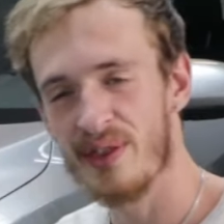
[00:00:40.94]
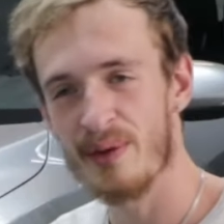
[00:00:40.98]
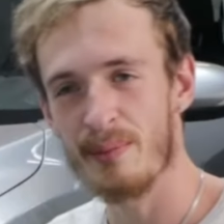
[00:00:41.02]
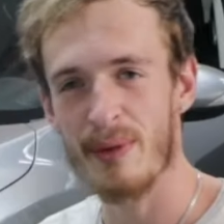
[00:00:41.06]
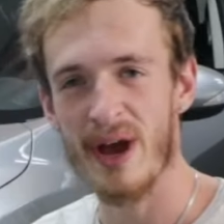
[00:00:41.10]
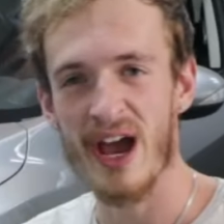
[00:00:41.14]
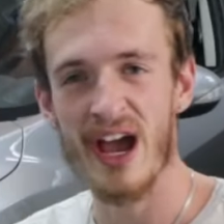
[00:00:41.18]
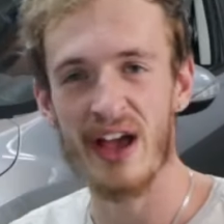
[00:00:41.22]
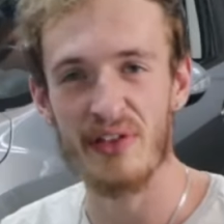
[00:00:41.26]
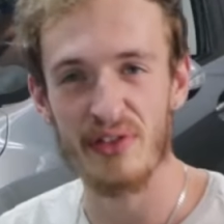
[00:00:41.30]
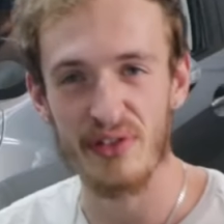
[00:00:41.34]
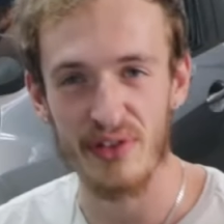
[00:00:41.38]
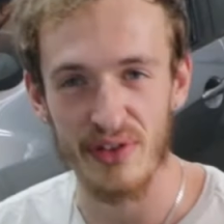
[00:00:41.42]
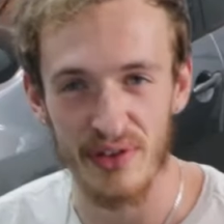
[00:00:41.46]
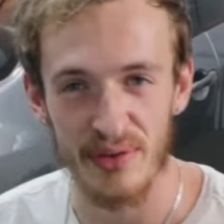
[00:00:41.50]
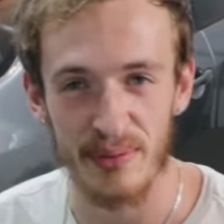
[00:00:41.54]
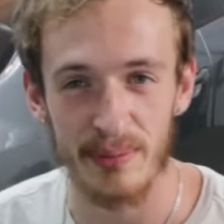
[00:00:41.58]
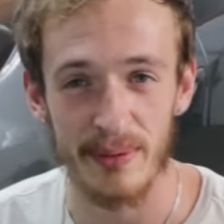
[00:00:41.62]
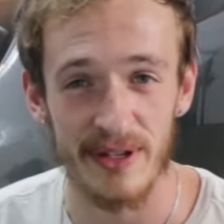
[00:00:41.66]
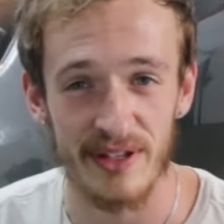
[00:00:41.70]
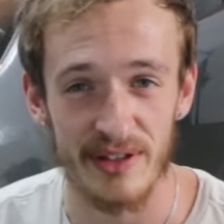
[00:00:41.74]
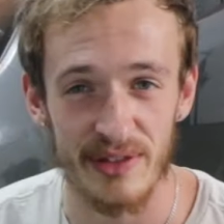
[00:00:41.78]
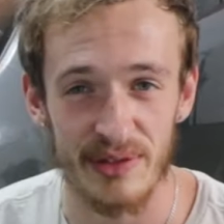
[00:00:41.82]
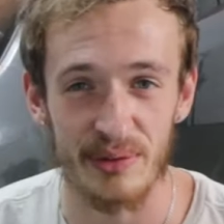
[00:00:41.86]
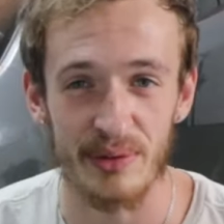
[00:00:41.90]
the
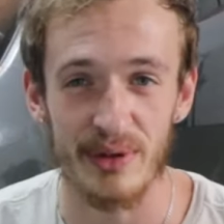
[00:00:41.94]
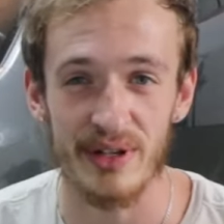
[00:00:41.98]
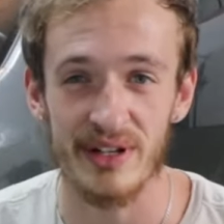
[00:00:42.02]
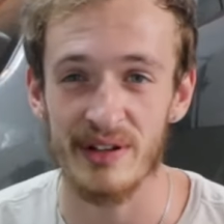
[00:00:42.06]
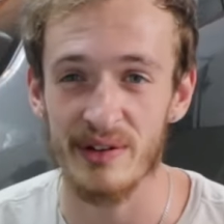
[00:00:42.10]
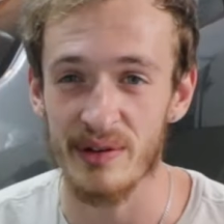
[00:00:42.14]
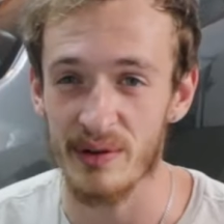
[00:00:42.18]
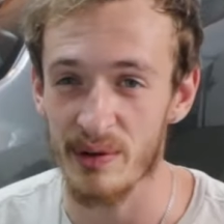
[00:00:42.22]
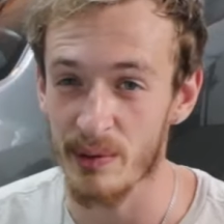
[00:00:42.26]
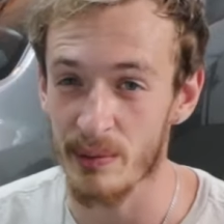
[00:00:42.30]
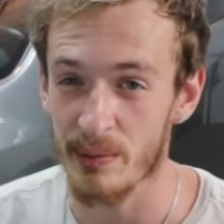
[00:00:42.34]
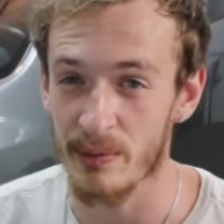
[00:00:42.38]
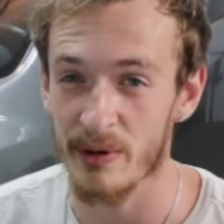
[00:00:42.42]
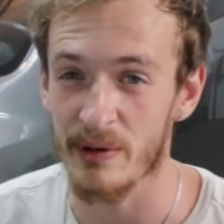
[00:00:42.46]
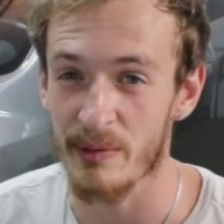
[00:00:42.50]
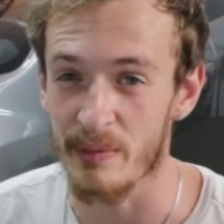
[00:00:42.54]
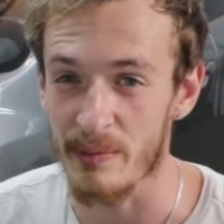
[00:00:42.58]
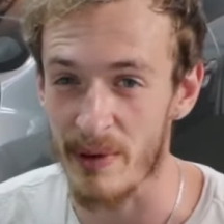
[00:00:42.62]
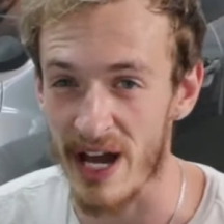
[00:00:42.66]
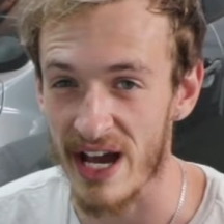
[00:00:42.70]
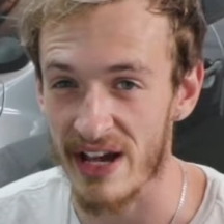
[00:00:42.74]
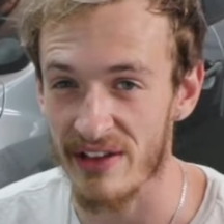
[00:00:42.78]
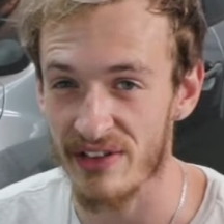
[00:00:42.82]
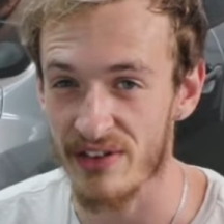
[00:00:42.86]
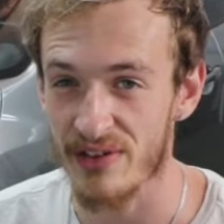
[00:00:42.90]
MazdaSpeed 3, a little bit of
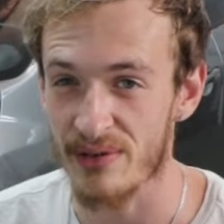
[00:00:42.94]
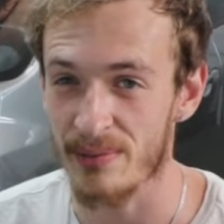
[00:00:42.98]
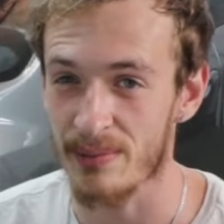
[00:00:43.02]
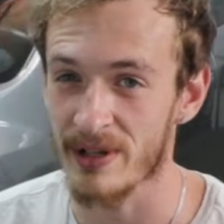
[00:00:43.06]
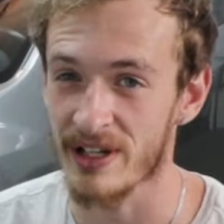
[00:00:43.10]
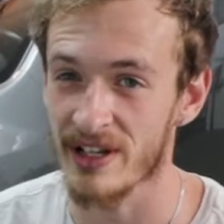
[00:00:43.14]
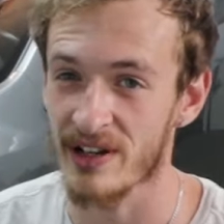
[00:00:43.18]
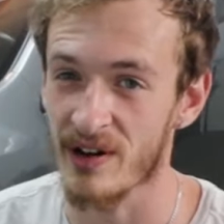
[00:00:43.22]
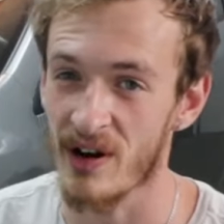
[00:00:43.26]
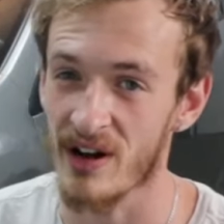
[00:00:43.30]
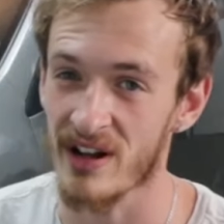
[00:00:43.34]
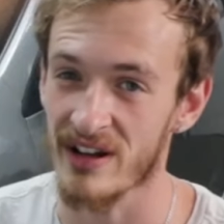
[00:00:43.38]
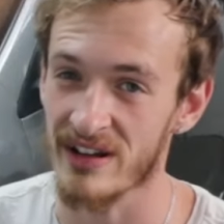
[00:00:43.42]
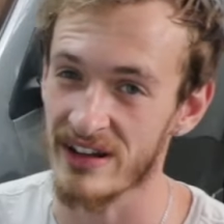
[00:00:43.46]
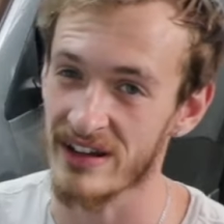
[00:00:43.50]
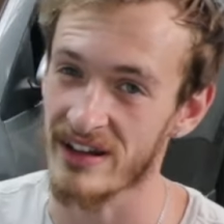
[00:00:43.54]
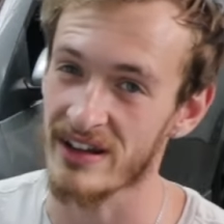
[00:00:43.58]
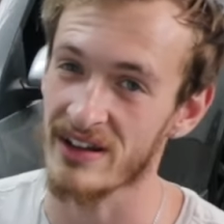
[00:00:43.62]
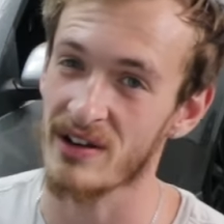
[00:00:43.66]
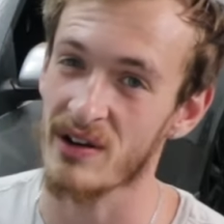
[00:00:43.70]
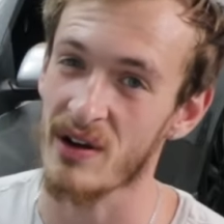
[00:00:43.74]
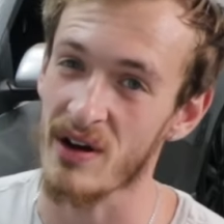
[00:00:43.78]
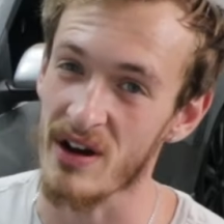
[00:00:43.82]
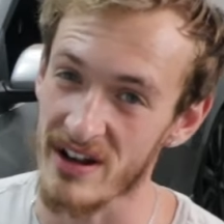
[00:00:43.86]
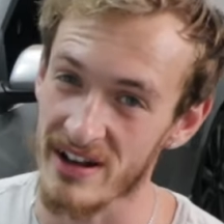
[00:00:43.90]
MazdaSpeed
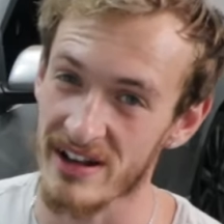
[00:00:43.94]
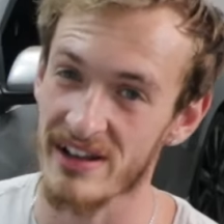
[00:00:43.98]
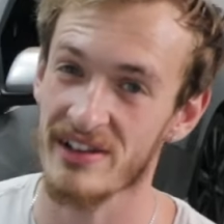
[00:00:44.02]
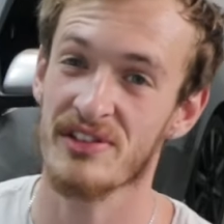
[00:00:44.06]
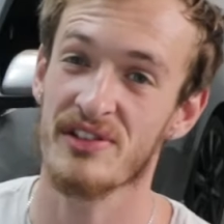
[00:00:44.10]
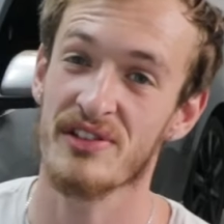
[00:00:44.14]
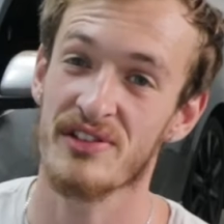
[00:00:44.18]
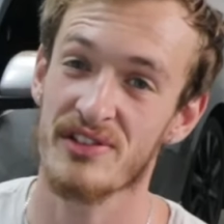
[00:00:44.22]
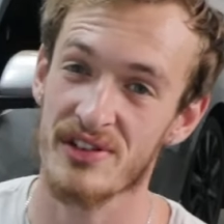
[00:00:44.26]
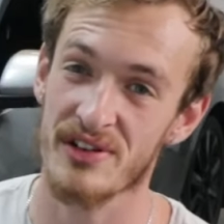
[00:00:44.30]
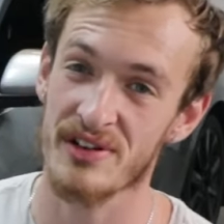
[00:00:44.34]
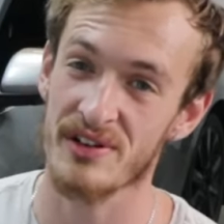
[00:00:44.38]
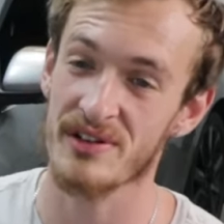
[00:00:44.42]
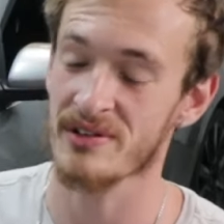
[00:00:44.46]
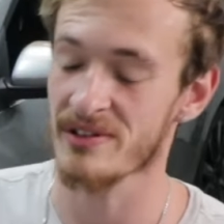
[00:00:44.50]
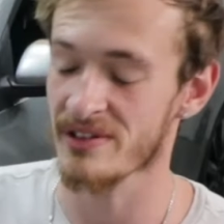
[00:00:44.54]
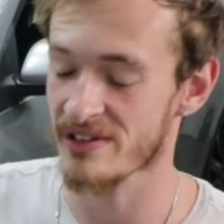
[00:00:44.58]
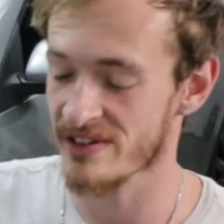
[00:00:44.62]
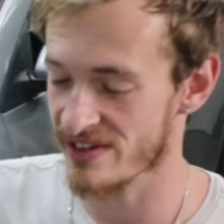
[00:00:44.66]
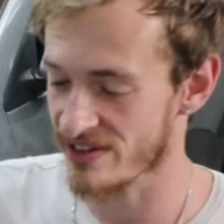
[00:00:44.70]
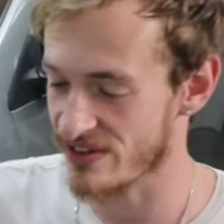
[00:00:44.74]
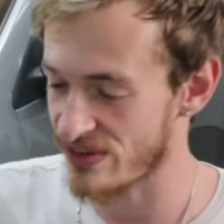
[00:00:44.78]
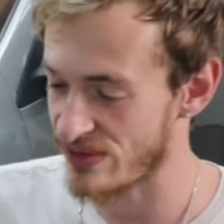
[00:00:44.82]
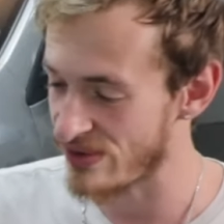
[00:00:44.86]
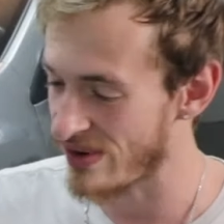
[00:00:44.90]
content, not
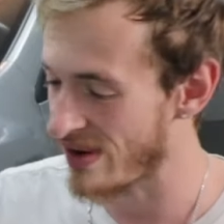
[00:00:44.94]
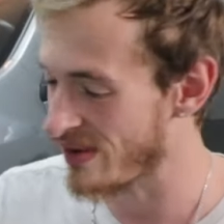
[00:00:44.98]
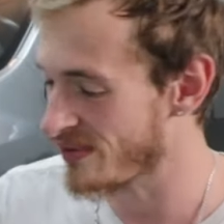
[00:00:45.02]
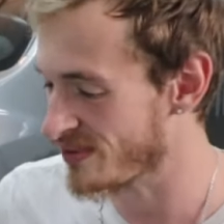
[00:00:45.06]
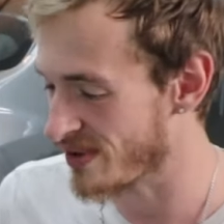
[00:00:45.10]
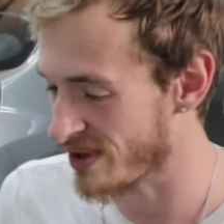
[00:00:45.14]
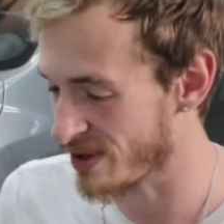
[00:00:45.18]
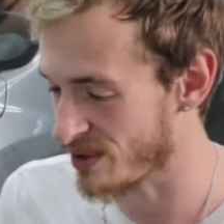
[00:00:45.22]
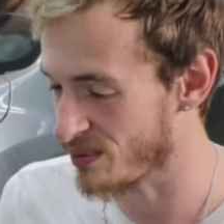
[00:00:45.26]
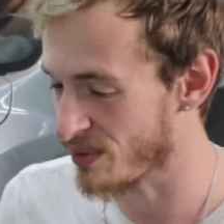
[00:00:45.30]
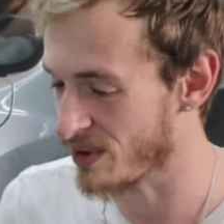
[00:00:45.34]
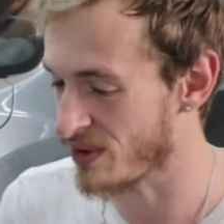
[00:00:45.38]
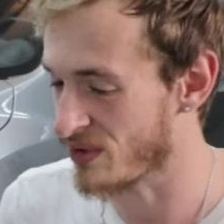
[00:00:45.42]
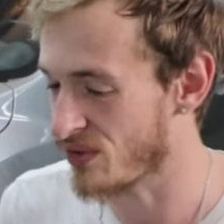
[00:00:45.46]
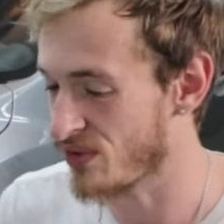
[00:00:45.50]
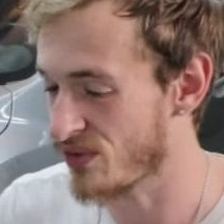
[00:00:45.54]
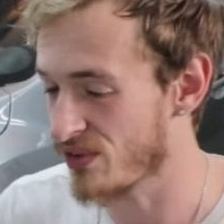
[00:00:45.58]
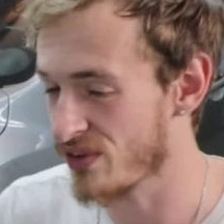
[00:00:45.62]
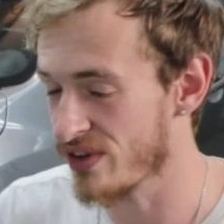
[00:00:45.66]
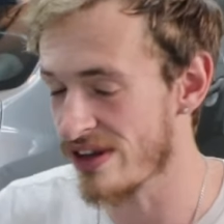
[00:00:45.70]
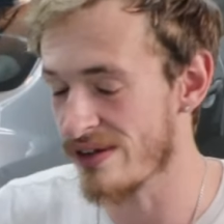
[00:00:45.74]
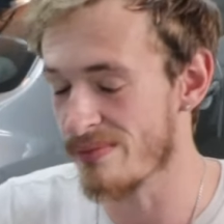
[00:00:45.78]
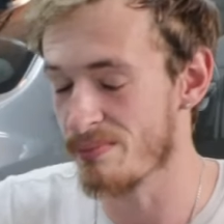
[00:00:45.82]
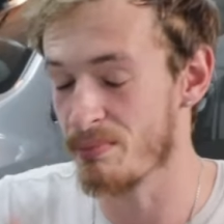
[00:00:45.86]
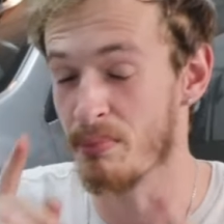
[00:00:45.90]
necessarily the stuff that you want to
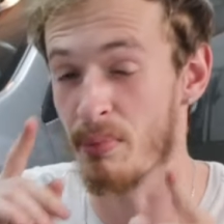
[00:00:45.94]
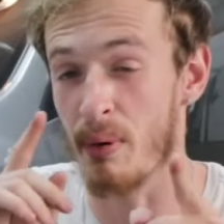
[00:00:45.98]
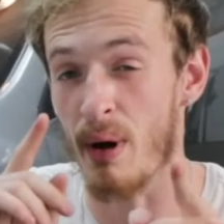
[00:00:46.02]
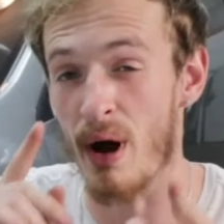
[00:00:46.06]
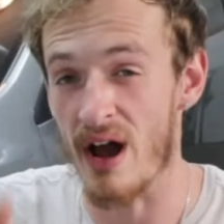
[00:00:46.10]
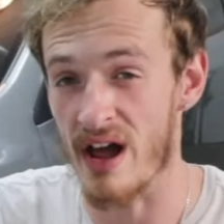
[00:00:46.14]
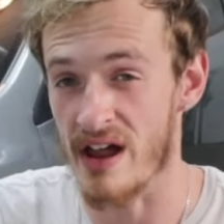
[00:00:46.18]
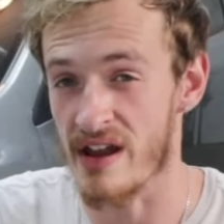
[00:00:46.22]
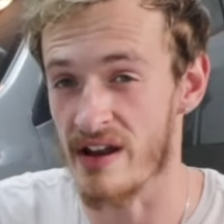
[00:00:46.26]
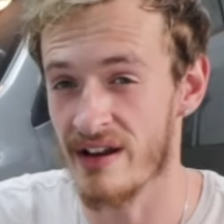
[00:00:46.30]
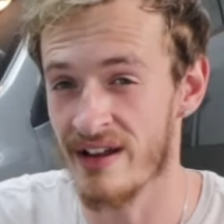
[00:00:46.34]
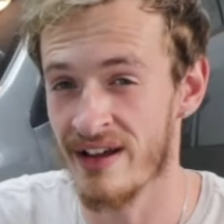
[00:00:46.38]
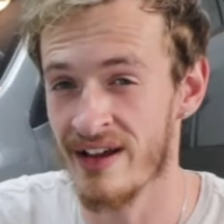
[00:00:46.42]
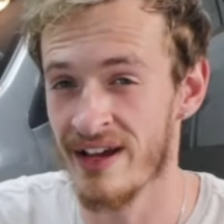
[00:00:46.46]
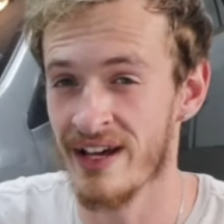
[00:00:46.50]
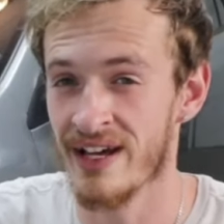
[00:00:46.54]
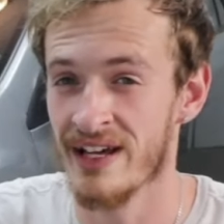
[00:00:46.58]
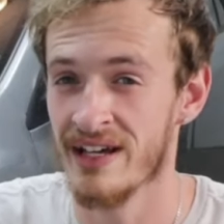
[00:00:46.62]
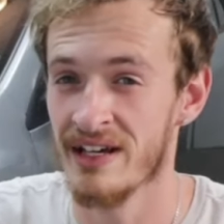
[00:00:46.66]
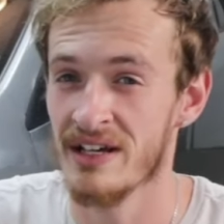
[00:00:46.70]
see, but